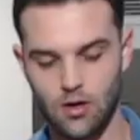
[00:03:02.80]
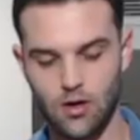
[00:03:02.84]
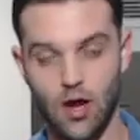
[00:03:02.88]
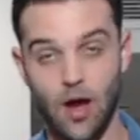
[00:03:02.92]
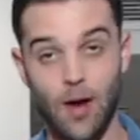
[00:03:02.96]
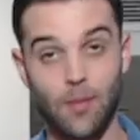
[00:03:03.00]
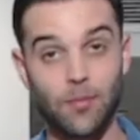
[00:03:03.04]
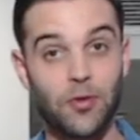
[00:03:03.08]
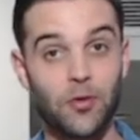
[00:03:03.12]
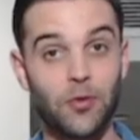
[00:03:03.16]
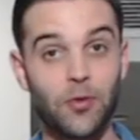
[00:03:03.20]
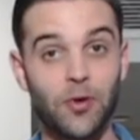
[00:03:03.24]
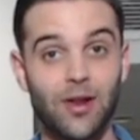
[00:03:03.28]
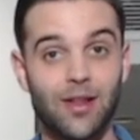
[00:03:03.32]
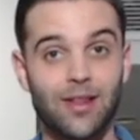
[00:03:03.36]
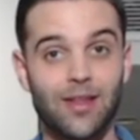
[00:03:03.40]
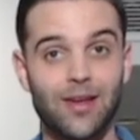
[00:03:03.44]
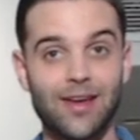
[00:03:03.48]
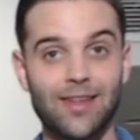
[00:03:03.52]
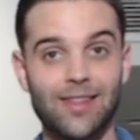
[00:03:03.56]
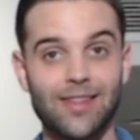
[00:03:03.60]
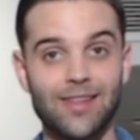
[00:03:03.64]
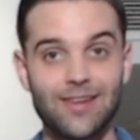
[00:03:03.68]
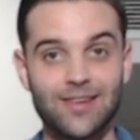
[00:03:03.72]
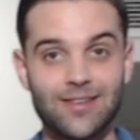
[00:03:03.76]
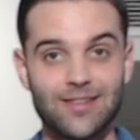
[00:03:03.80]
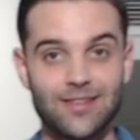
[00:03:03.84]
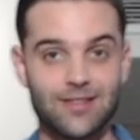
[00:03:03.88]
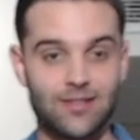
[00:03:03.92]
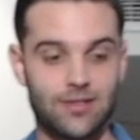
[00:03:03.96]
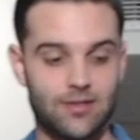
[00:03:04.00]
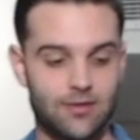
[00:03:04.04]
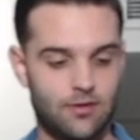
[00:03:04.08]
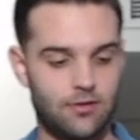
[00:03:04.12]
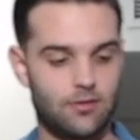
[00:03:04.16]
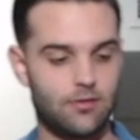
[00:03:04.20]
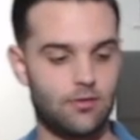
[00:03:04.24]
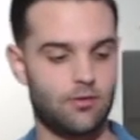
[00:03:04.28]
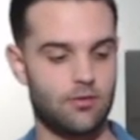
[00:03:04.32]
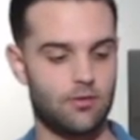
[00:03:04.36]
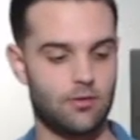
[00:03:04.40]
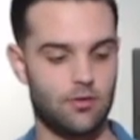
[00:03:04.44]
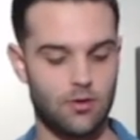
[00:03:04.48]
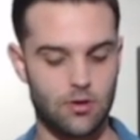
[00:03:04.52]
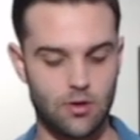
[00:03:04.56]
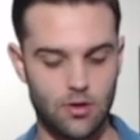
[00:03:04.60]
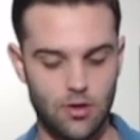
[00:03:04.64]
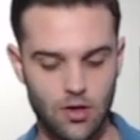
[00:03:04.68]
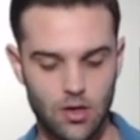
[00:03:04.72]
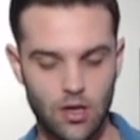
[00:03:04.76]
I'm doing it like this.
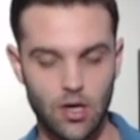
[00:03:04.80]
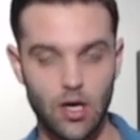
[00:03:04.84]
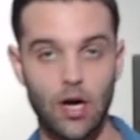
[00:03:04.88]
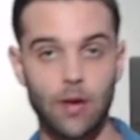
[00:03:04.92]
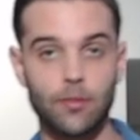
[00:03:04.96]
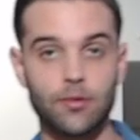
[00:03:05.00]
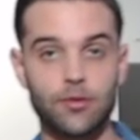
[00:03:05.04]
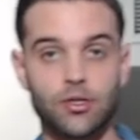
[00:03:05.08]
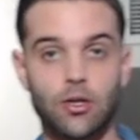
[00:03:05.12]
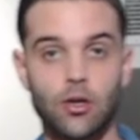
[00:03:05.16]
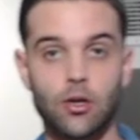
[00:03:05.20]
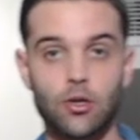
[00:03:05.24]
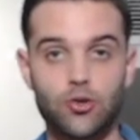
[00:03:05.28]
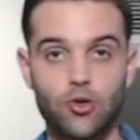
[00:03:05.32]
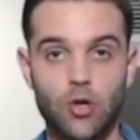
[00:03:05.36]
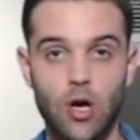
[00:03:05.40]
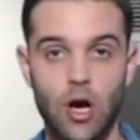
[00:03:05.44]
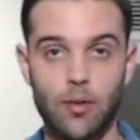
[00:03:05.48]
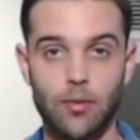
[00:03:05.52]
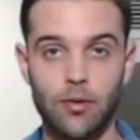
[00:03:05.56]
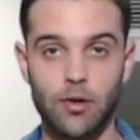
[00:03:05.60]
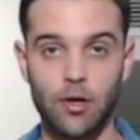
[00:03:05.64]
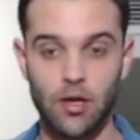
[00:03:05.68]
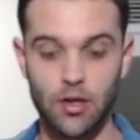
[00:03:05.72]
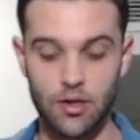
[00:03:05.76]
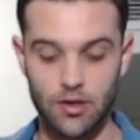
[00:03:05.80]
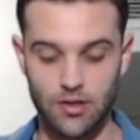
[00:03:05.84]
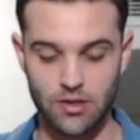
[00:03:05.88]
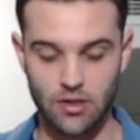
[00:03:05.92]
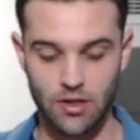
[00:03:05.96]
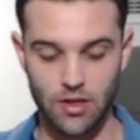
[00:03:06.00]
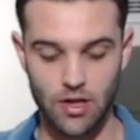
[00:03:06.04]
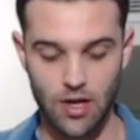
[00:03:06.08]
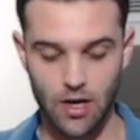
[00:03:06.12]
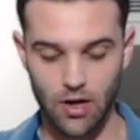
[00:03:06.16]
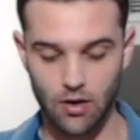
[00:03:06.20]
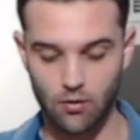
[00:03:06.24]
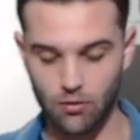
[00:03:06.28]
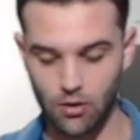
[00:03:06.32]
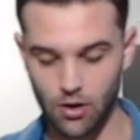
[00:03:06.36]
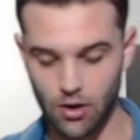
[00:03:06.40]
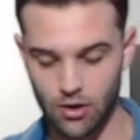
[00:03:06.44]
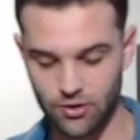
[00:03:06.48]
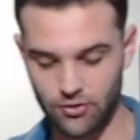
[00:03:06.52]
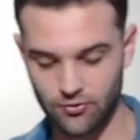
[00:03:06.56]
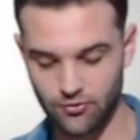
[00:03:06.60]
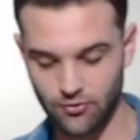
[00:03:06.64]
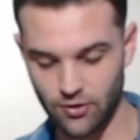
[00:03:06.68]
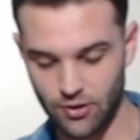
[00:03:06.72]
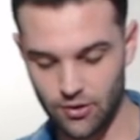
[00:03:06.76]
I'm just going to drop it into the egg
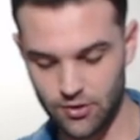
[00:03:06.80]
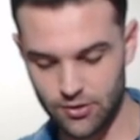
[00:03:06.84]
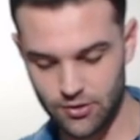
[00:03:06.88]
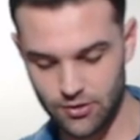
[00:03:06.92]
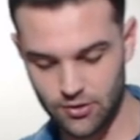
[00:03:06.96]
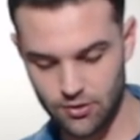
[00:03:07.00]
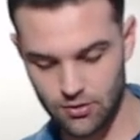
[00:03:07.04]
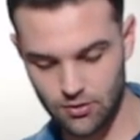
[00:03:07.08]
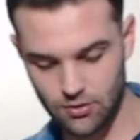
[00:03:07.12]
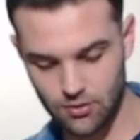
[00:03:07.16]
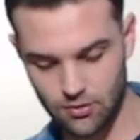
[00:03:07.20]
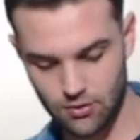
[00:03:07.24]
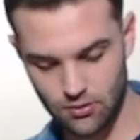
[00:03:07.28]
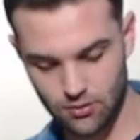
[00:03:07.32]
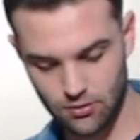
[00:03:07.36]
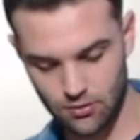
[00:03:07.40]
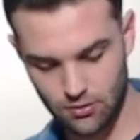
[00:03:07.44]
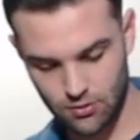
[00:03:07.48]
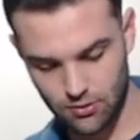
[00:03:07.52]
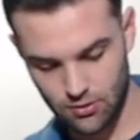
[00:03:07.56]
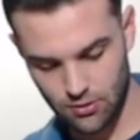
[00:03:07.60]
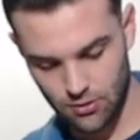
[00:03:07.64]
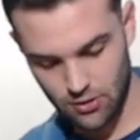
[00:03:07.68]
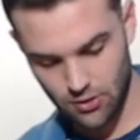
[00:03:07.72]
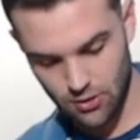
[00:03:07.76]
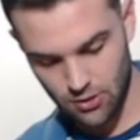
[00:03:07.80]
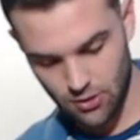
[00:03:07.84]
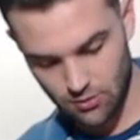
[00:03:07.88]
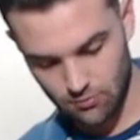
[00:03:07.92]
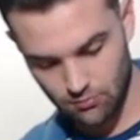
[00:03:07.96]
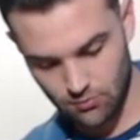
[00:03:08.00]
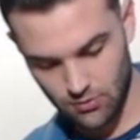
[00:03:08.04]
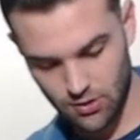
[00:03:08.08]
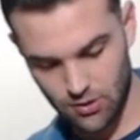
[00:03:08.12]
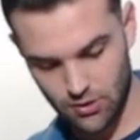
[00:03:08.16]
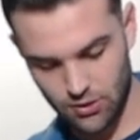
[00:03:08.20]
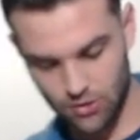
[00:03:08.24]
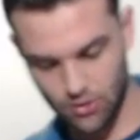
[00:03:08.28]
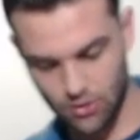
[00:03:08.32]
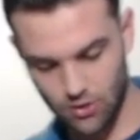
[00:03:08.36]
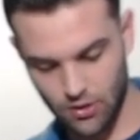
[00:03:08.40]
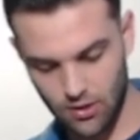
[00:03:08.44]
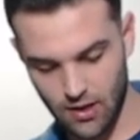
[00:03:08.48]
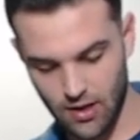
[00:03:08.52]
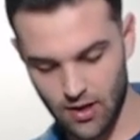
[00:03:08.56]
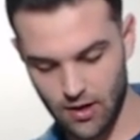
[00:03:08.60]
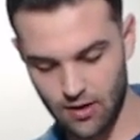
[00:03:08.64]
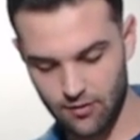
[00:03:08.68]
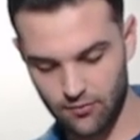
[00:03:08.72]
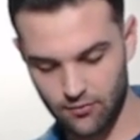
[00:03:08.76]
wash first. Make
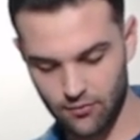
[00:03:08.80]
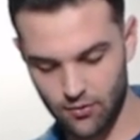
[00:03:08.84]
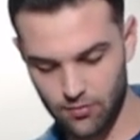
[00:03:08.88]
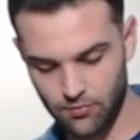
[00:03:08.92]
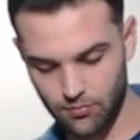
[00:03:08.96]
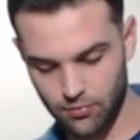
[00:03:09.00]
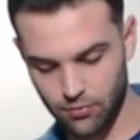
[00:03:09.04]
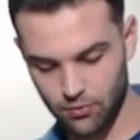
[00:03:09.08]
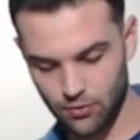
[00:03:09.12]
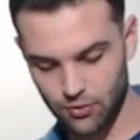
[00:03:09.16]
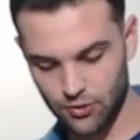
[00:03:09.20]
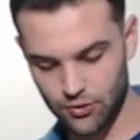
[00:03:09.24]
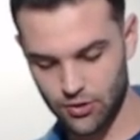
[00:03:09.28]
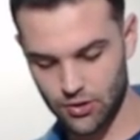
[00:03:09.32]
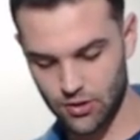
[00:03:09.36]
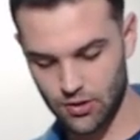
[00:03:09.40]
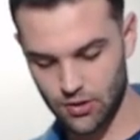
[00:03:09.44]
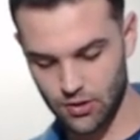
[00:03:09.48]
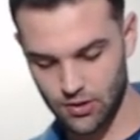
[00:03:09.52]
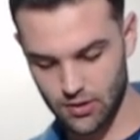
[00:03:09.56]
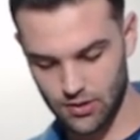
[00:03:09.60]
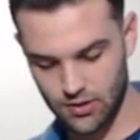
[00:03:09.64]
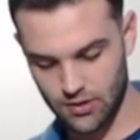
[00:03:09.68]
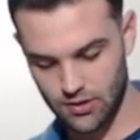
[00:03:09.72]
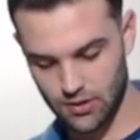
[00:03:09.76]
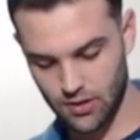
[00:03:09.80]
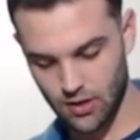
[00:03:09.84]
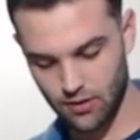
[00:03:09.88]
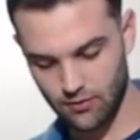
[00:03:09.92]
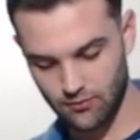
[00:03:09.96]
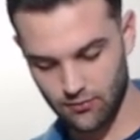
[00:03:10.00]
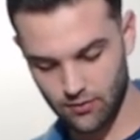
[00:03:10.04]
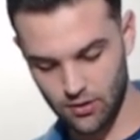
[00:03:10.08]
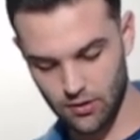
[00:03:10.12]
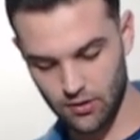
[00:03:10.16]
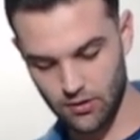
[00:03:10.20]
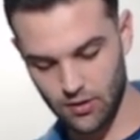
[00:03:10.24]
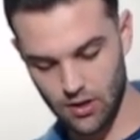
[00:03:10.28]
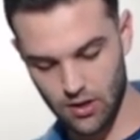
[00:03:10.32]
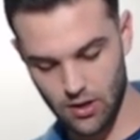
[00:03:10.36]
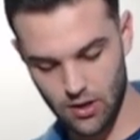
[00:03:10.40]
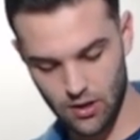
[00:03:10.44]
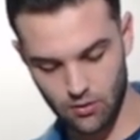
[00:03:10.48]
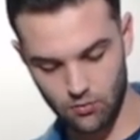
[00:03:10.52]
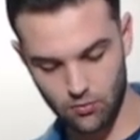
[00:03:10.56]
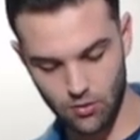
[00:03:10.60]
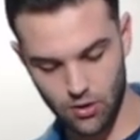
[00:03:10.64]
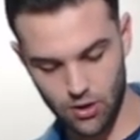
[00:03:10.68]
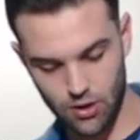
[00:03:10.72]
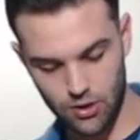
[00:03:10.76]
sure every portion gets covered in the
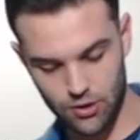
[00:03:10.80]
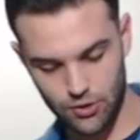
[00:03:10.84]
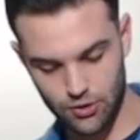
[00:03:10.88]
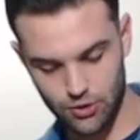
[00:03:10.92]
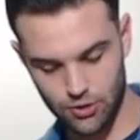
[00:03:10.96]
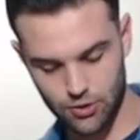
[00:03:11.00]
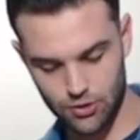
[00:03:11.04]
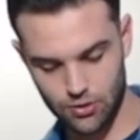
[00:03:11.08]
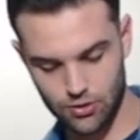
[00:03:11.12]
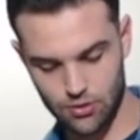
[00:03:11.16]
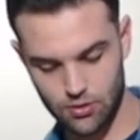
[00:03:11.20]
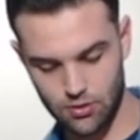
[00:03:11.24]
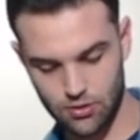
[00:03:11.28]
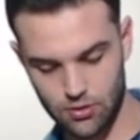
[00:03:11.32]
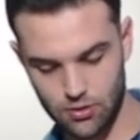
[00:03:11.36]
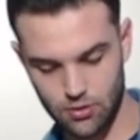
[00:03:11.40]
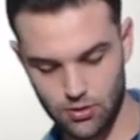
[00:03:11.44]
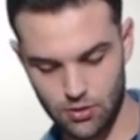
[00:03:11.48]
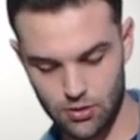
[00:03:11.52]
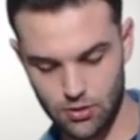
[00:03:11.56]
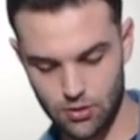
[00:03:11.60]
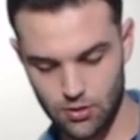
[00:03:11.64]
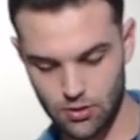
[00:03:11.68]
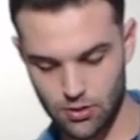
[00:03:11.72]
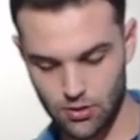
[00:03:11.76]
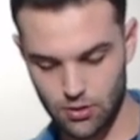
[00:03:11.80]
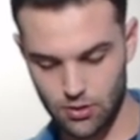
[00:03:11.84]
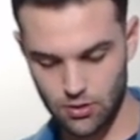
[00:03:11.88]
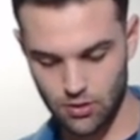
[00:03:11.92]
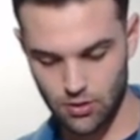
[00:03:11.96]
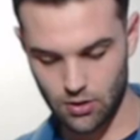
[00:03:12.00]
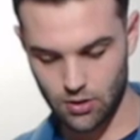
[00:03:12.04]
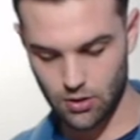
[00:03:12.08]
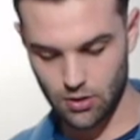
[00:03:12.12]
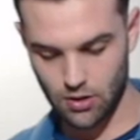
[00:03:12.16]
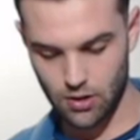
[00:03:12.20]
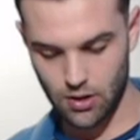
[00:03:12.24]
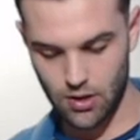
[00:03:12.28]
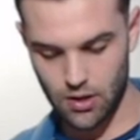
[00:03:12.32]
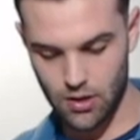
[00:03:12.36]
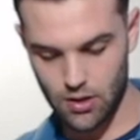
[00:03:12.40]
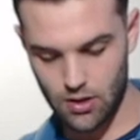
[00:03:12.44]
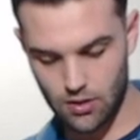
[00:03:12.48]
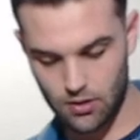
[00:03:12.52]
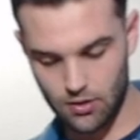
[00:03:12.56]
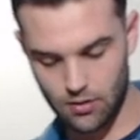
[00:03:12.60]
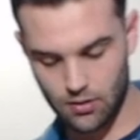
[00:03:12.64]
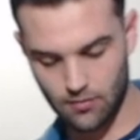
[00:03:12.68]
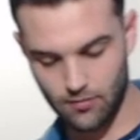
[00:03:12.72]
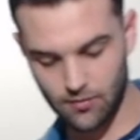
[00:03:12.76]
egg wash.
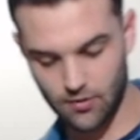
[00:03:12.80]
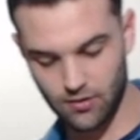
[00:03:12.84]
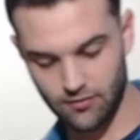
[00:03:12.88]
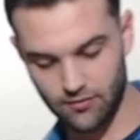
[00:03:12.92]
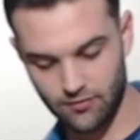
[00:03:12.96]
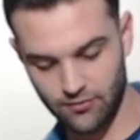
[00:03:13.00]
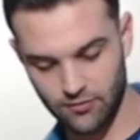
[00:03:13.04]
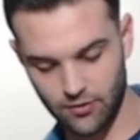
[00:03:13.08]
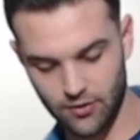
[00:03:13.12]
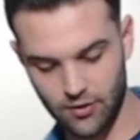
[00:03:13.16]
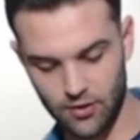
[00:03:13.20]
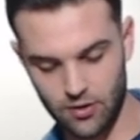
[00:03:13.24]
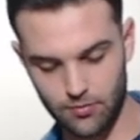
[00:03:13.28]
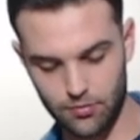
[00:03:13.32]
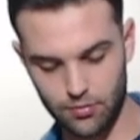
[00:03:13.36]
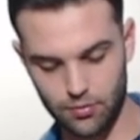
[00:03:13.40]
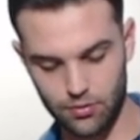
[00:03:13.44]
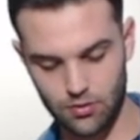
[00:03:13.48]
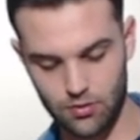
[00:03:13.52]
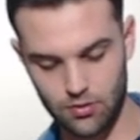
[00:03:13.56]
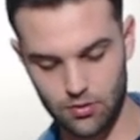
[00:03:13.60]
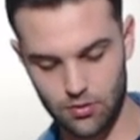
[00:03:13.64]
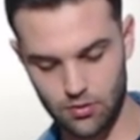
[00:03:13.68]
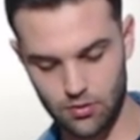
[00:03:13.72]
Alright, I'm going to flip.